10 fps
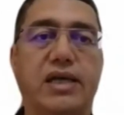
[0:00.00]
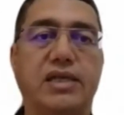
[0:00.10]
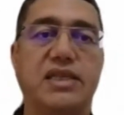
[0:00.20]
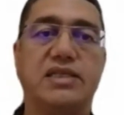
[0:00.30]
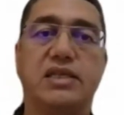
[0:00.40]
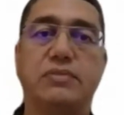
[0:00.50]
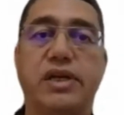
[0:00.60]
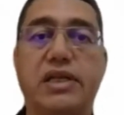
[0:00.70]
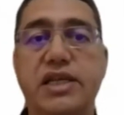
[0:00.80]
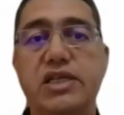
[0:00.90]
access
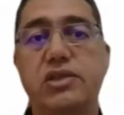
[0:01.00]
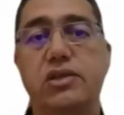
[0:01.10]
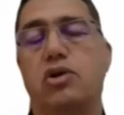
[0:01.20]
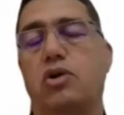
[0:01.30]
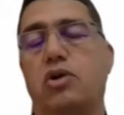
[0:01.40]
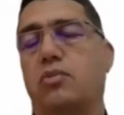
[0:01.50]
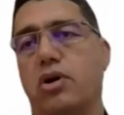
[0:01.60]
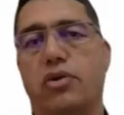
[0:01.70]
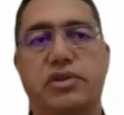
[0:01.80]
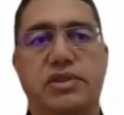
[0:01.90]
liberalization,
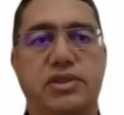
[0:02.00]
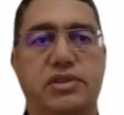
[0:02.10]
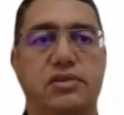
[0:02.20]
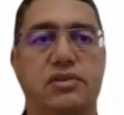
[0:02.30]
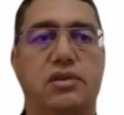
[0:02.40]
among others.